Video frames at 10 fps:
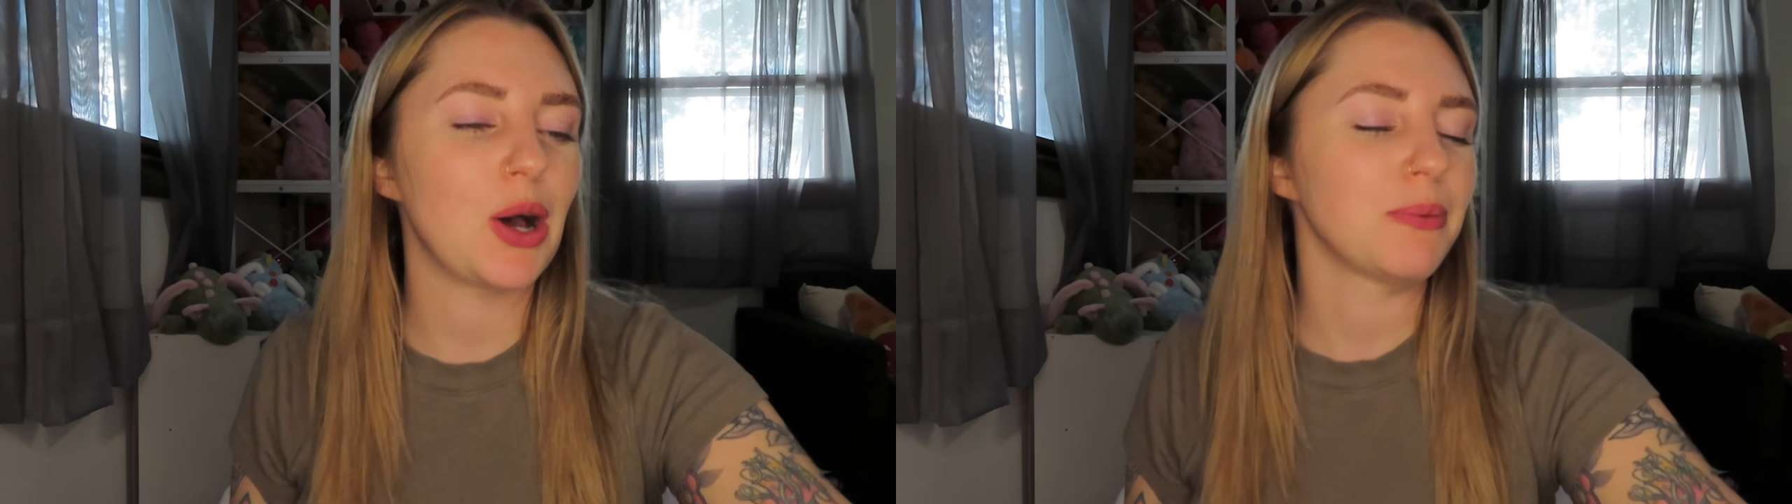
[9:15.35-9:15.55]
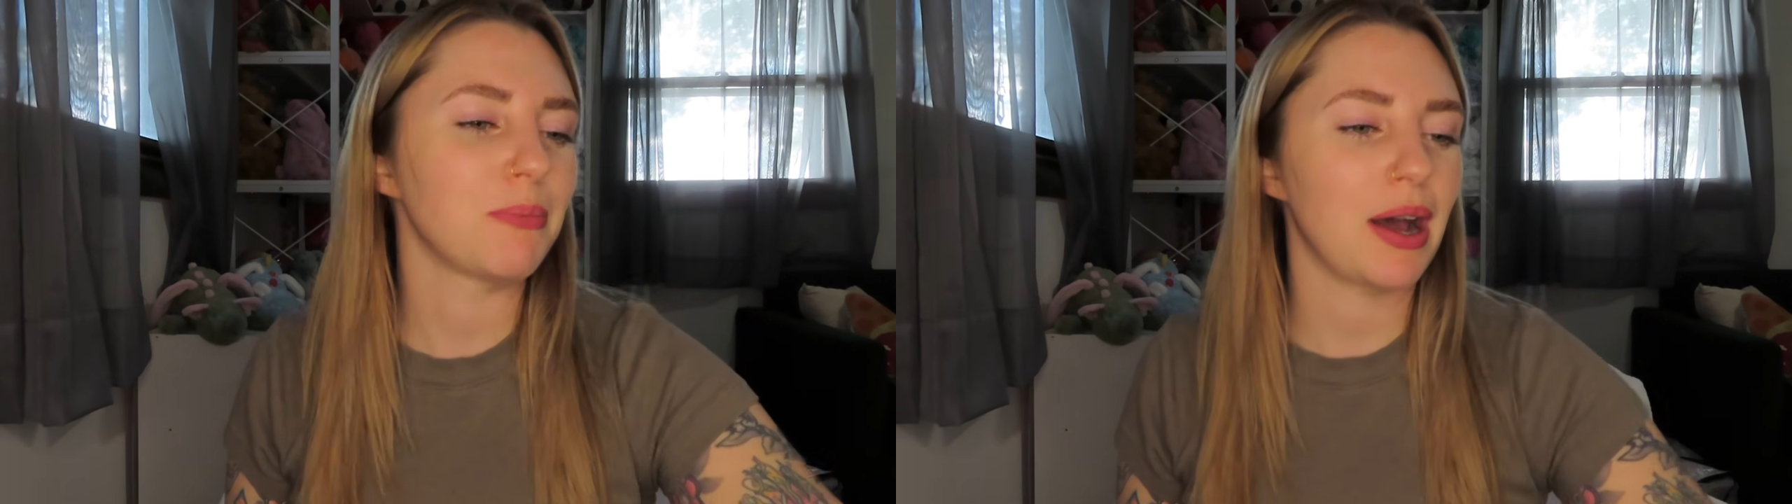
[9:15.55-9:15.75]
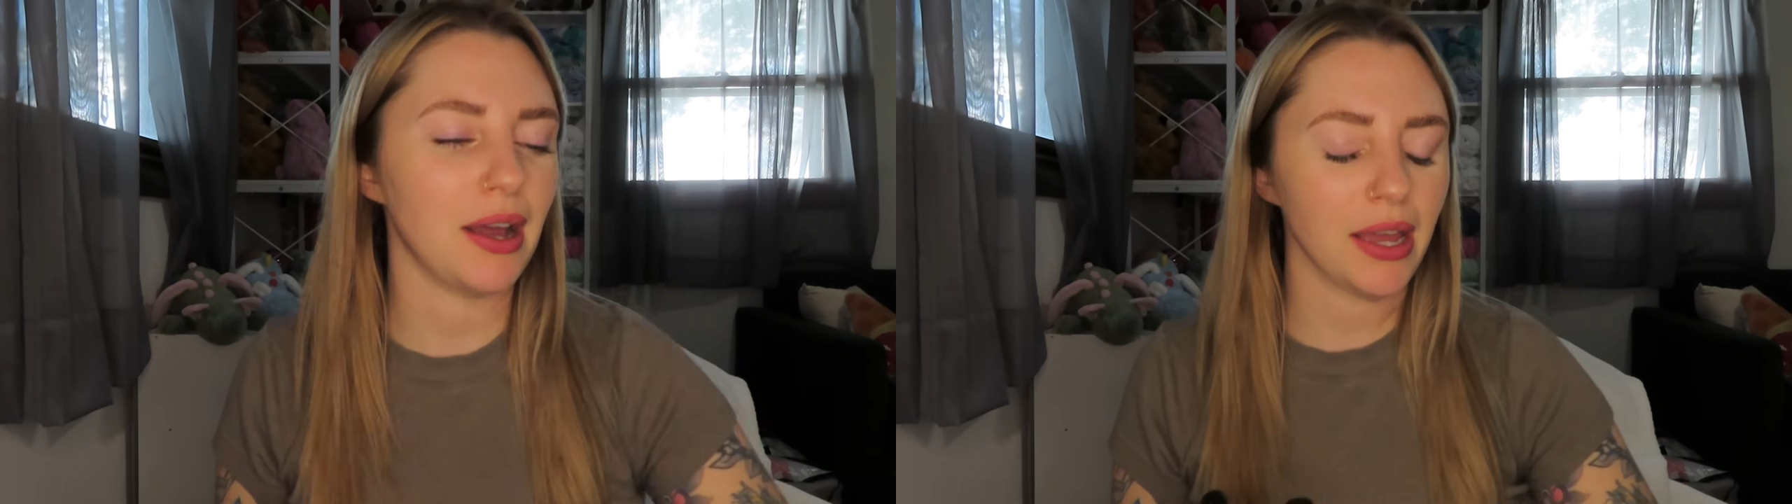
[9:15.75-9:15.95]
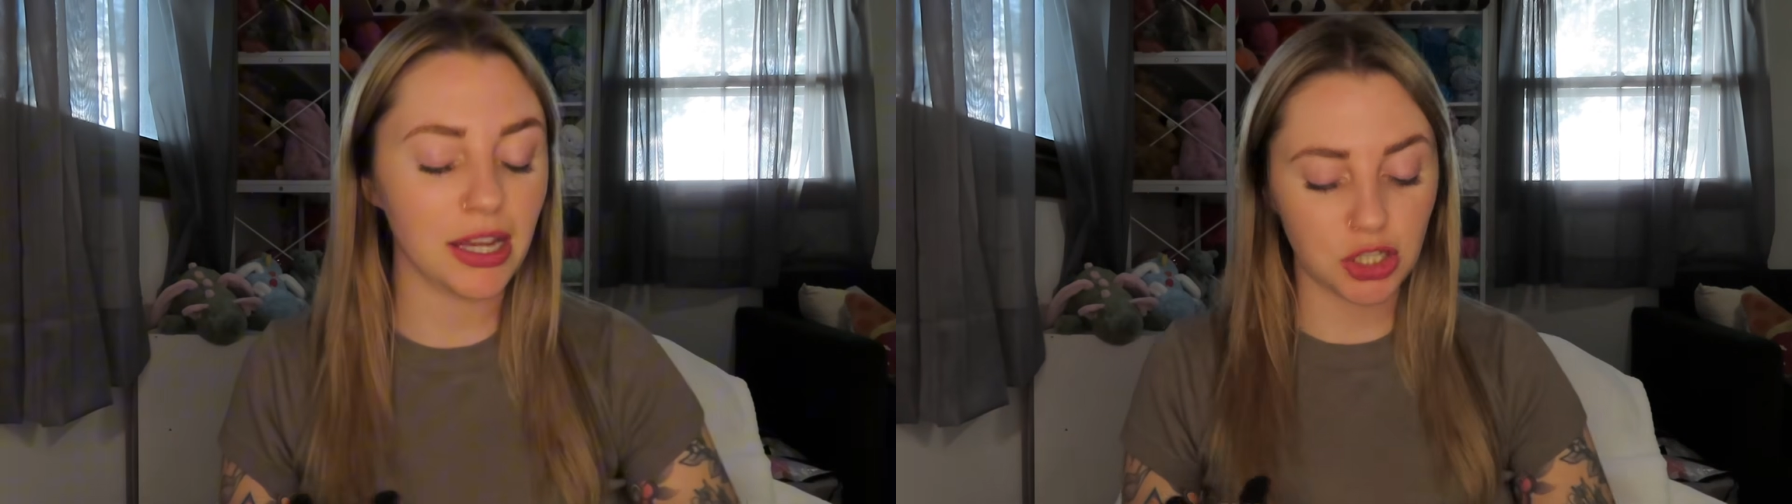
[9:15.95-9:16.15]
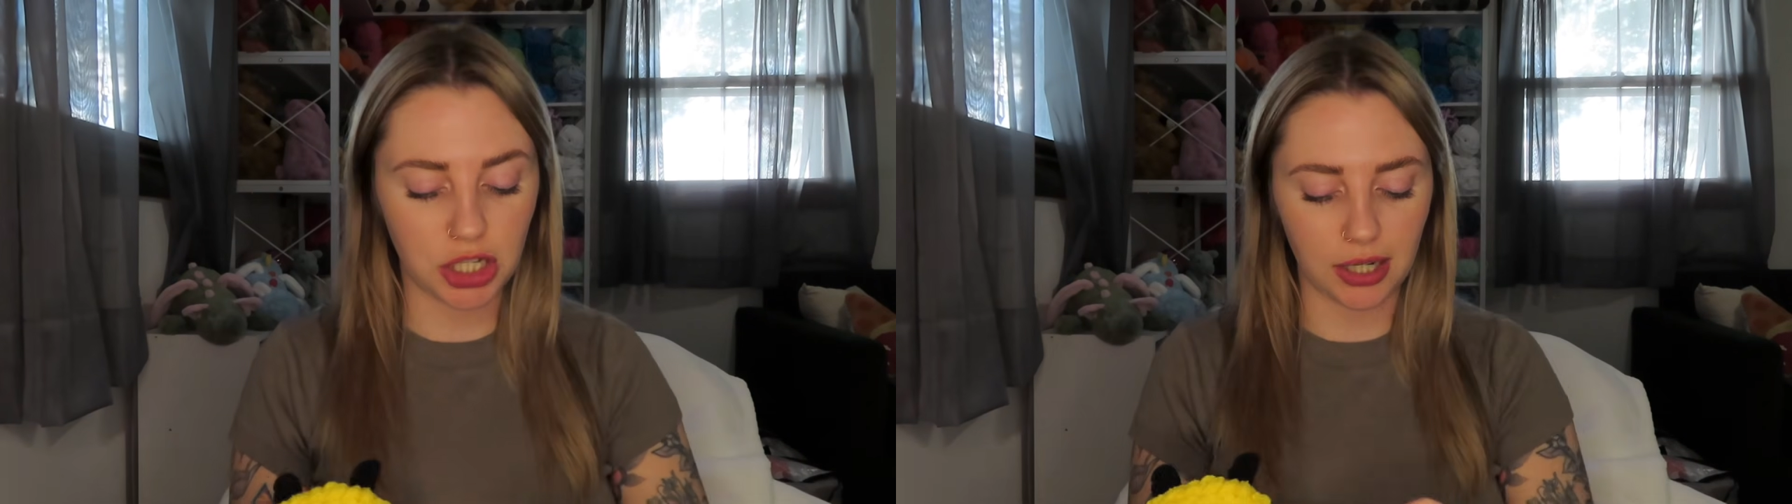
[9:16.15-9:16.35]
on
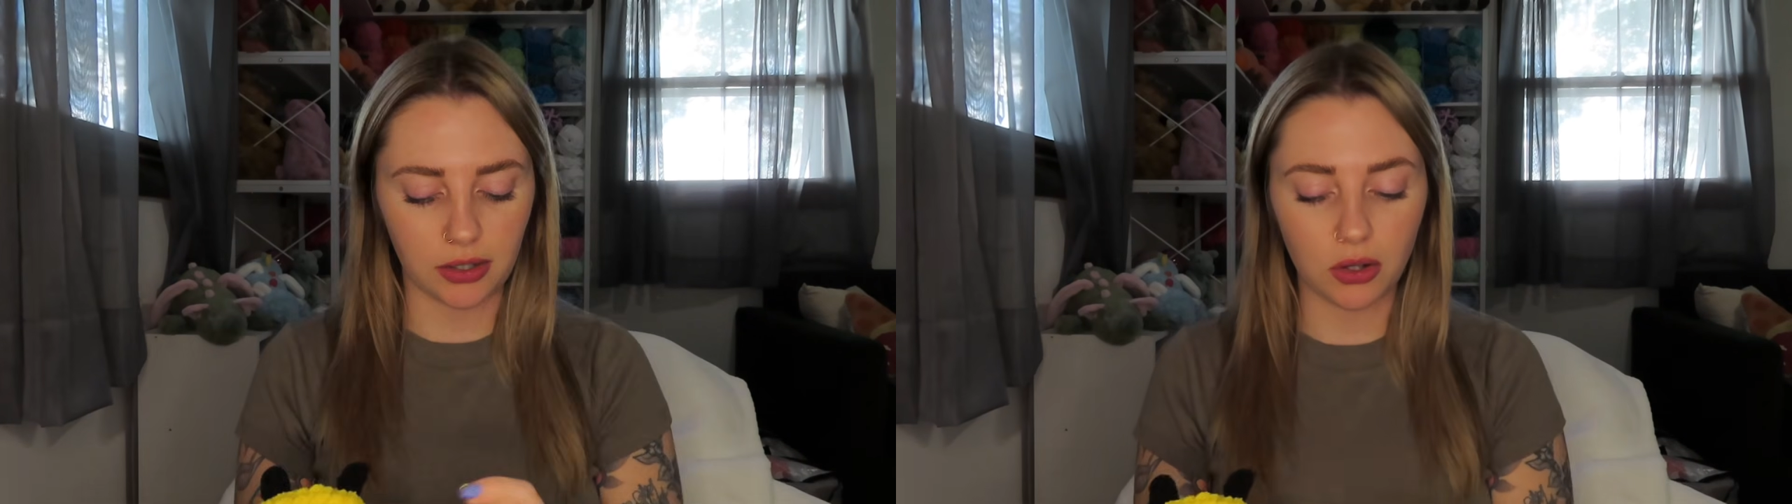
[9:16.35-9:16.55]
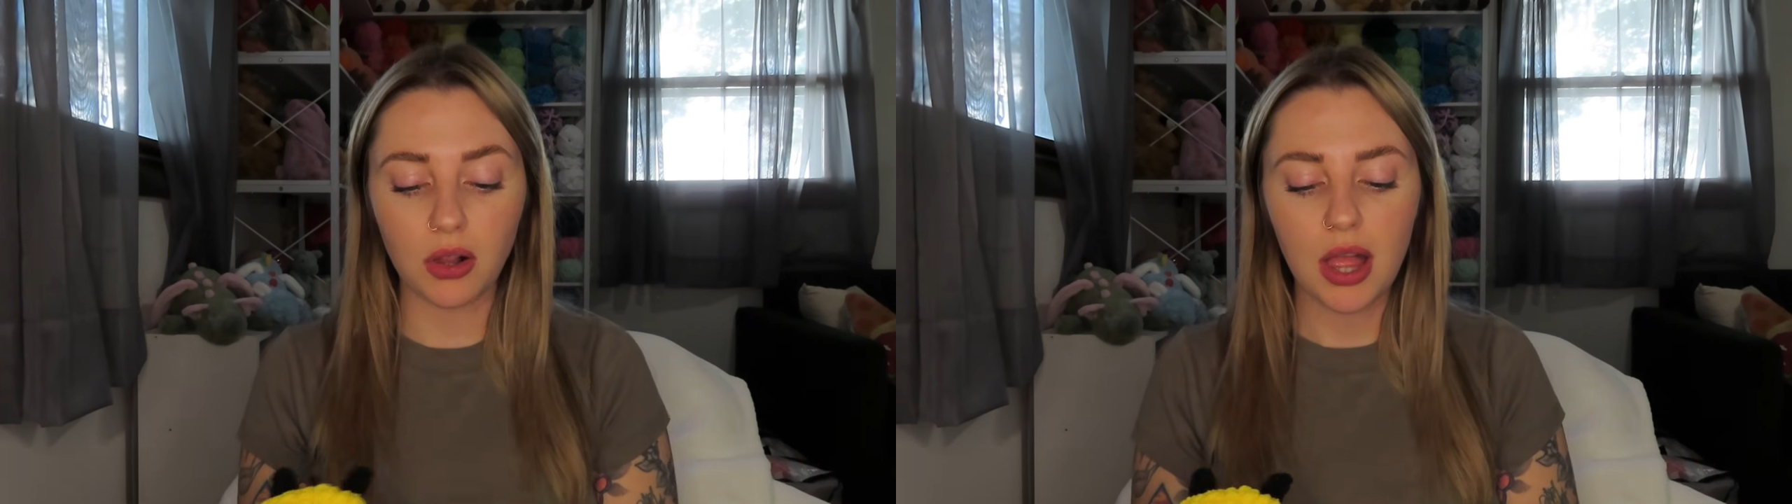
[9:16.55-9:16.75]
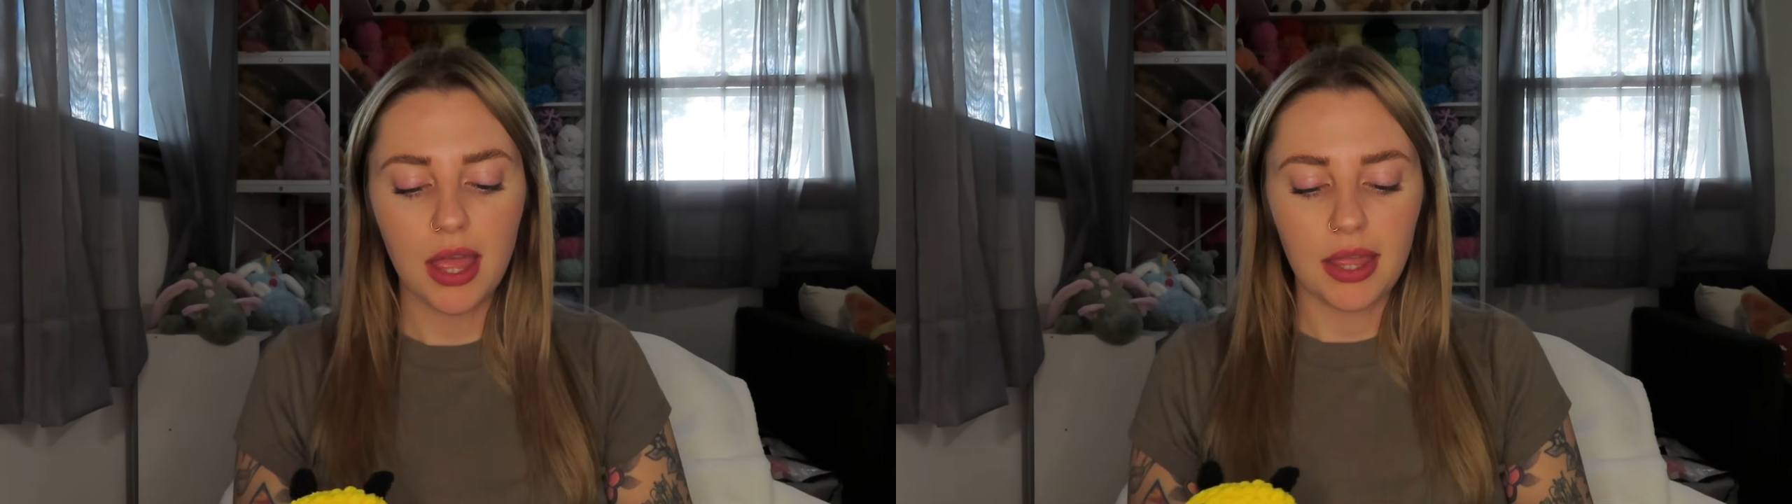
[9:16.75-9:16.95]
my channel.